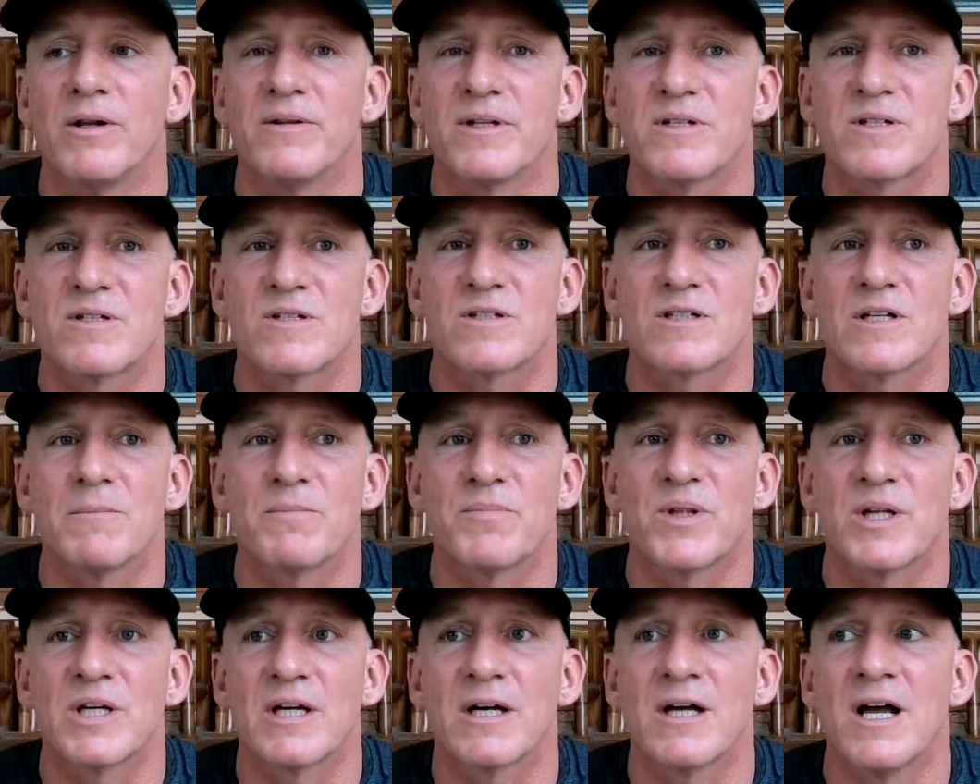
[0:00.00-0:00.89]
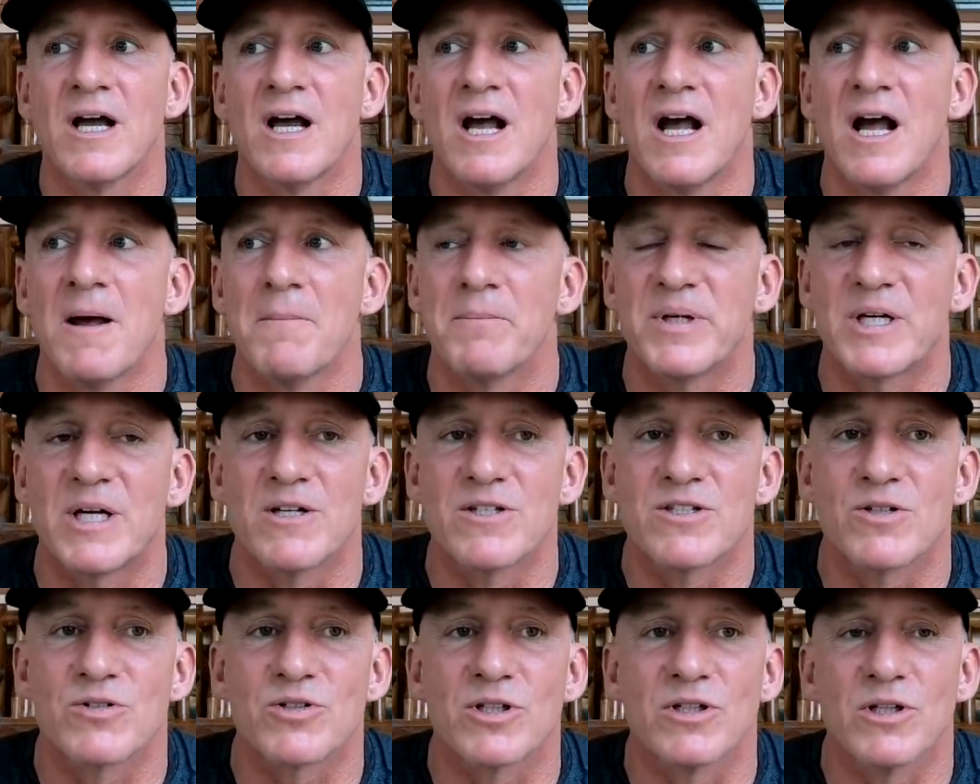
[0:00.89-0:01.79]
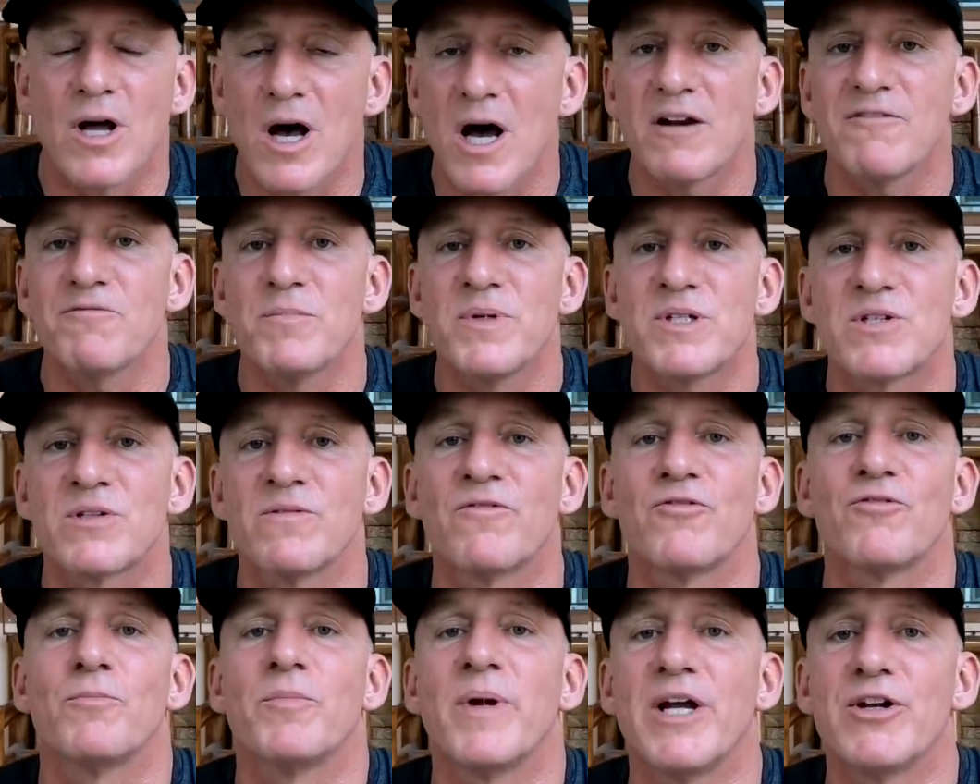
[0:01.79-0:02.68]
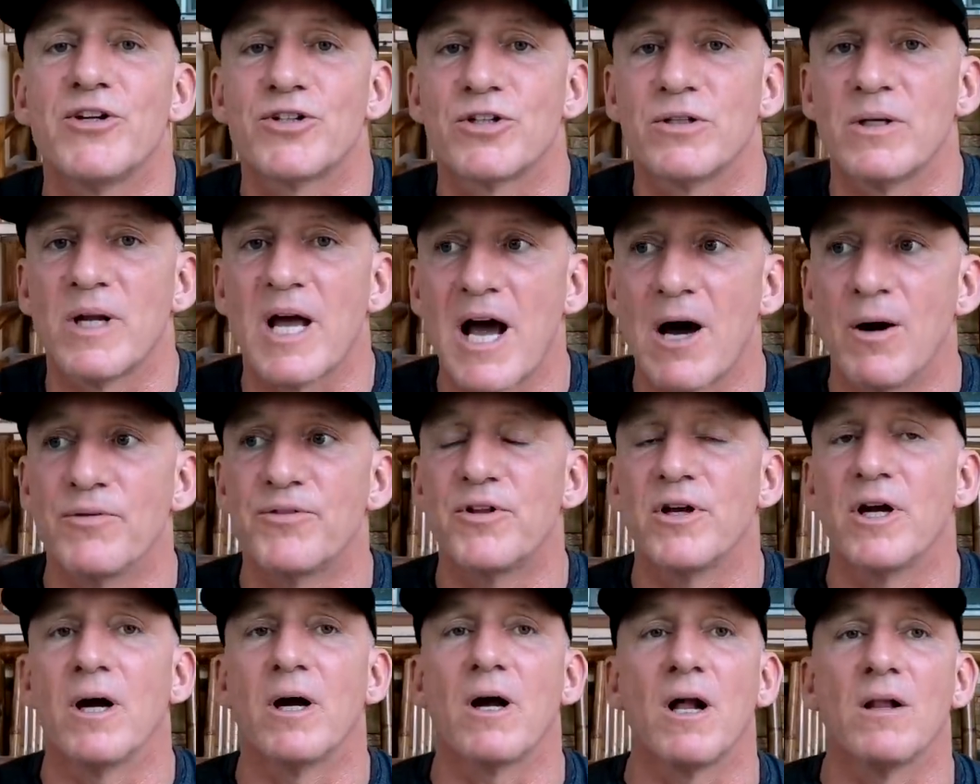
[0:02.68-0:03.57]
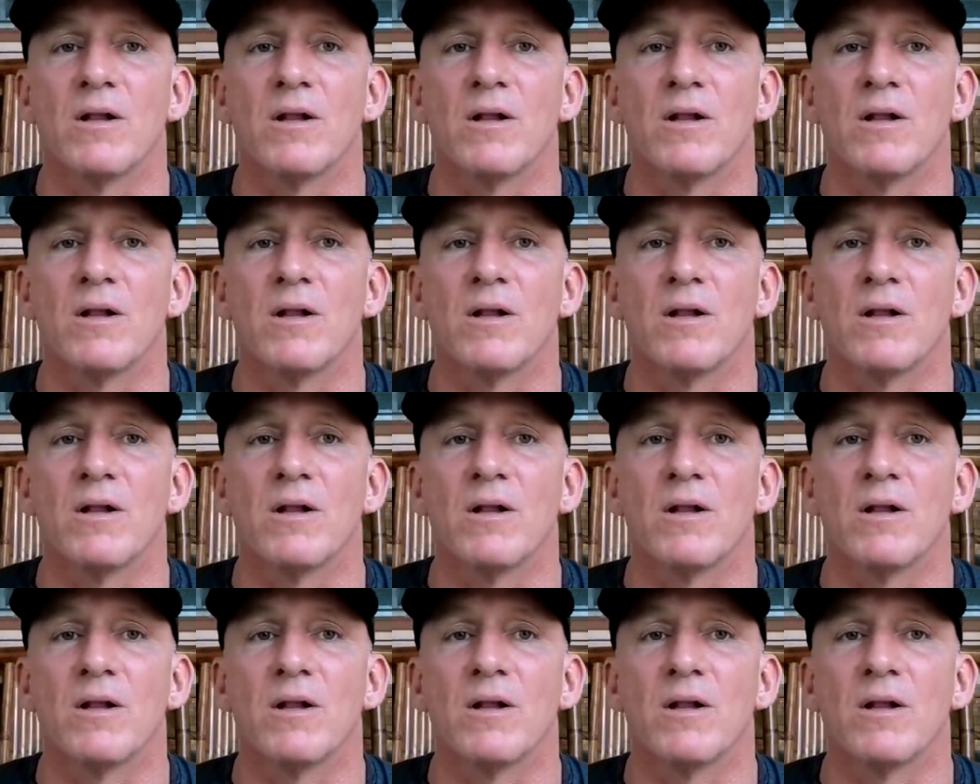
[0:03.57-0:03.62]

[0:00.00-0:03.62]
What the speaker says: And this is something because there's a lot of misinformation out there.